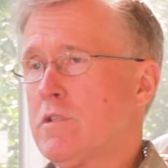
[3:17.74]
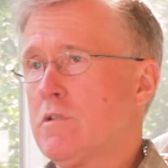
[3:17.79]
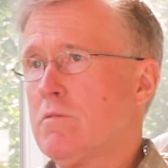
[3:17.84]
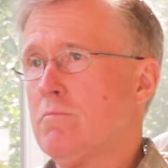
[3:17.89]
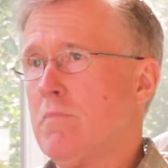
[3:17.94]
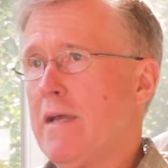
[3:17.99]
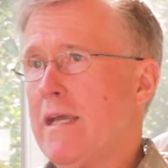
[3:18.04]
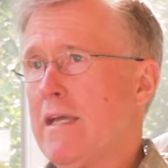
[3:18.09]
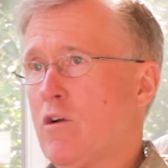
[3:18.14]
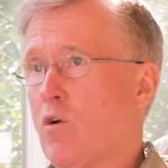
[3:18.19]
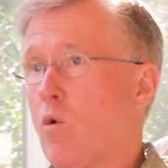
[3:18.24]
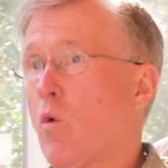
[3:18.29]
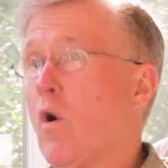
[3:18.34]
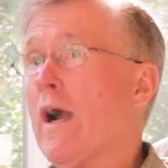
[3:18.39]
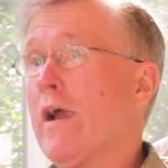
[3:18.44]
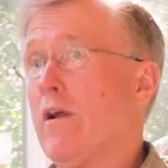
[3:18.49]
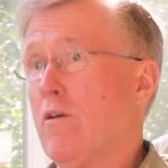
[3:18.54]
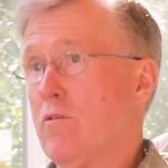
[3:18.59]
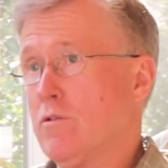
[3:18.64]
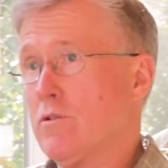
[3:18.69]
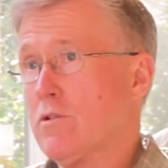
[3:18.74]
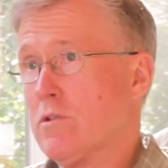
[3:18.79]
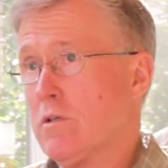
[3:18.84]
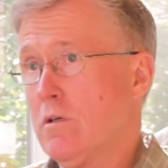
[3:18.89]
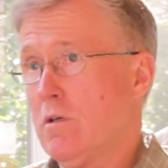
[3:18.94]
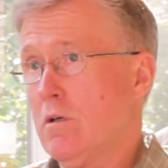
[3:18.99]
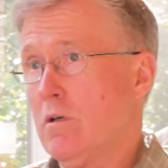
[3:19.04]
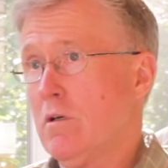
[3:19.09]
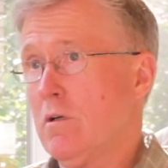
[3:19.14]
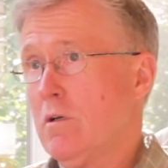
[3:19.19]
main
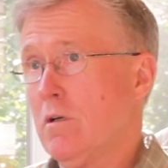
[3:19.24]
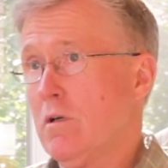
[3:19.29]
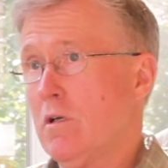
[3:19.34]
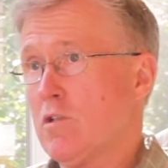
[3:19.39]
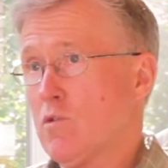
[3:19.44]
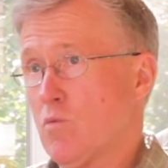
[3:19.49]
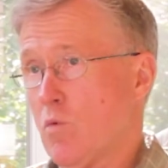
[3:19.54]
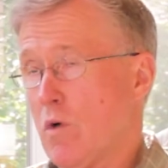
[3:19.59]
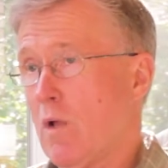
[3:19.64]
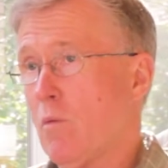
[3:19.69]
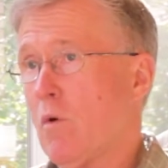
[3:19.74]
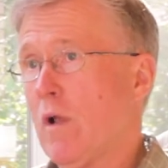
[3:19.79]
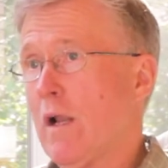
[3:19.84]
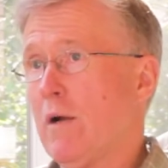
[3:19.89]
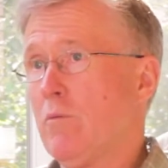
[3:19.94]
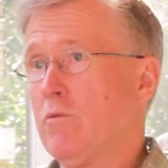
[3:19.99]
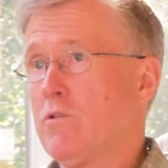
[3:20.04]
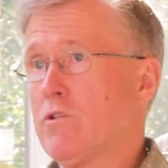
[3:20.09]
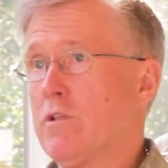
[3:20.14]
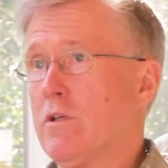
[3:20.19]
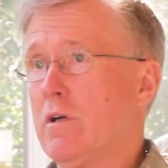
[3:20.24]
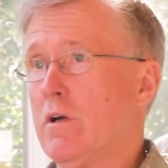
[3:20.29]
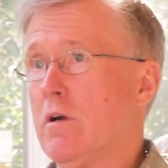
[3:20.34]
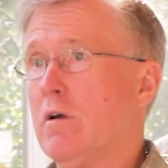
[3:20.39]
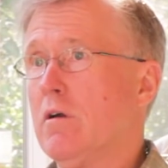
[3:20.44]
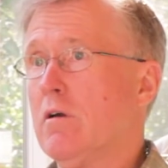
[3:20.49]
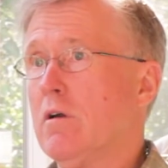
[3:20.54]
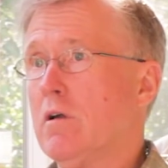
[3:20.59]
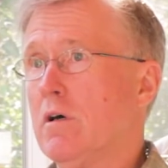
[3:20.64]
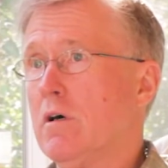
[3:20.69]
choirs as well while I was
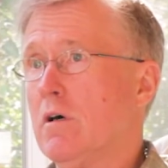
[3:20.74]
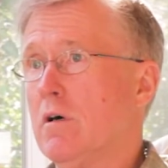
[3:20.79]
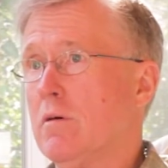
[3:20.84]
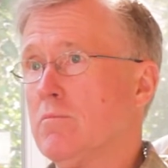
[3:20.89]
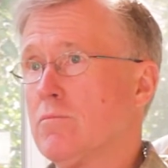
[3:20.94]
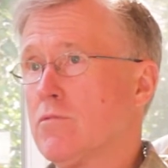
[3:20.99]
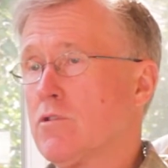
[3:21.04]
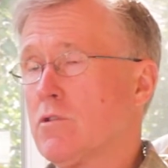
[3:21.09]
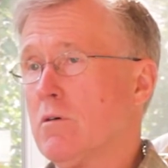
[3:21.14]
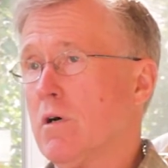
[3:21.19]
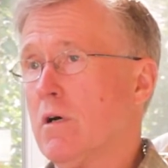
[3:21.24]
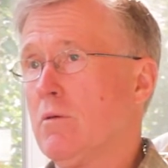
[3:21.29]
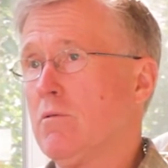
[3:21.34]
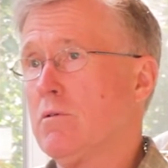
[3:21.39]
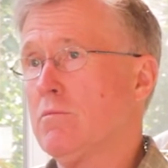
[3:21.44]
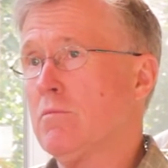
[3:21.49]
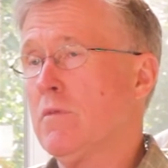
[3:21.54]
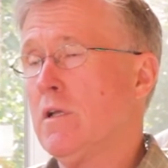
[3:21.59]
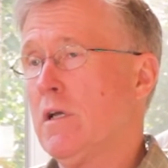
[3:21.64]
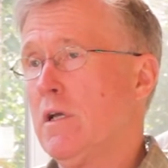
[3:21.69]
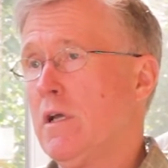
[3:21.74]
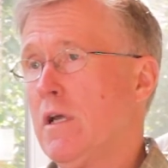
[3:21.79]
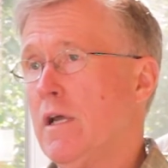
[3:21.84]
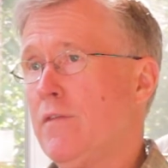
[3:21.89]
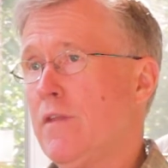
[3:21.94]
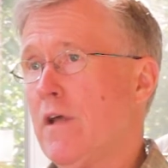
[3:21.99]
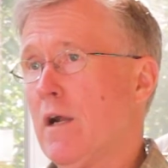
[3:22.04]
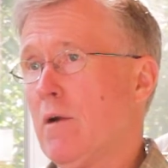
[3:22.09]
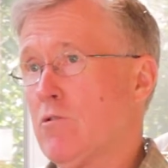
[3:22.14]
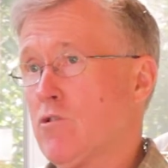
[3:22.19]
there. And
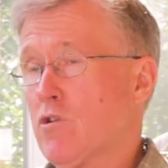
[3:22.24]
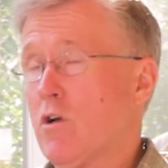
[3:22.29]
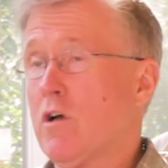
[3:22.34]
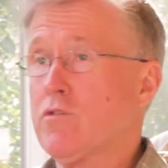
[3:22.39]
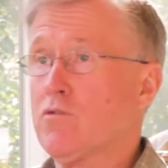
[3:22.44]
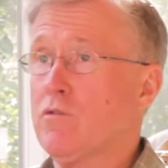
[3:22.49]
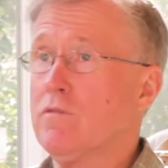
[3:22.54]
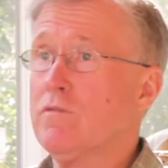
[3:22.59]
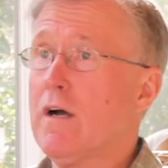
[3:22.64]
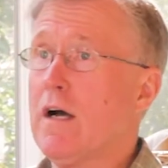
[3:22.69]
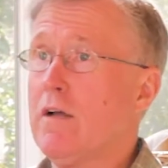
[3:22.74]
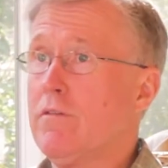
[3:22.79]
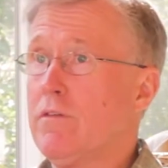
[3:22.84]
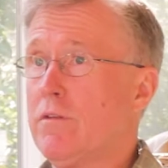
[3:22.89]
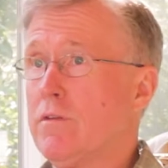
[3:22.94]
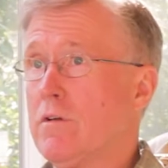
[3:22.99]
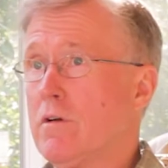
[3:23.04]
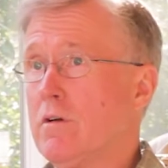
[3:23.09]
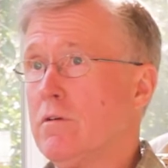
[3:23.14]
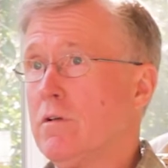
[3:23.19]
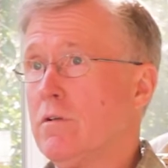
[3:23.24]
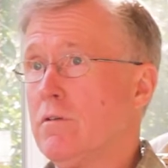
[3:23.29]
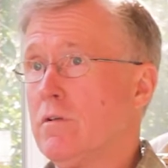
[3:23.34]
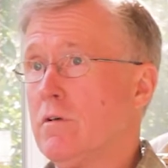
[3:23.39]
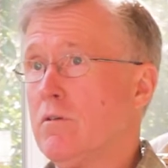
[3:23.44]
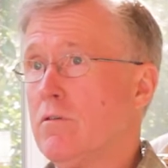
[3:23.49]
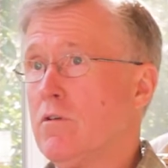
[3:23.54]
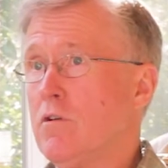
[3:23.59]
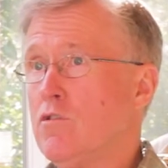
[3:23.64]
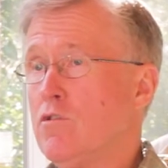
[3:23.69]
then I was also involved in
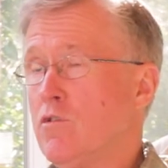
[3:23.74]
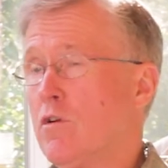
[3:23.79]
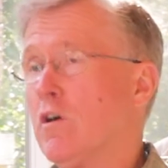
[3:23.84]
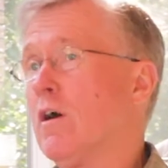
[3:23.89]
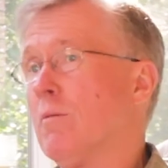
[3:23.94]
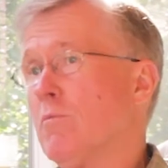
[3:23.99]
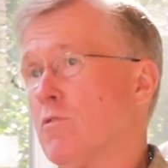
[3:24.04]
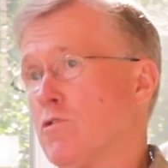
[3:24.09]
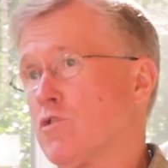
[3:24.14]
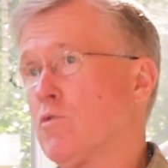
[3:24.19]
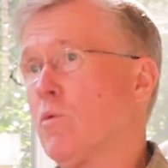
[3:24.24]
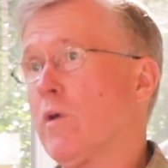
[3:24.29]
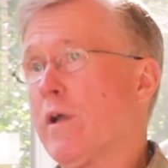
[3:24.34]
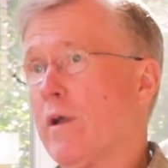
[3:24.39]
the Newcomers Swing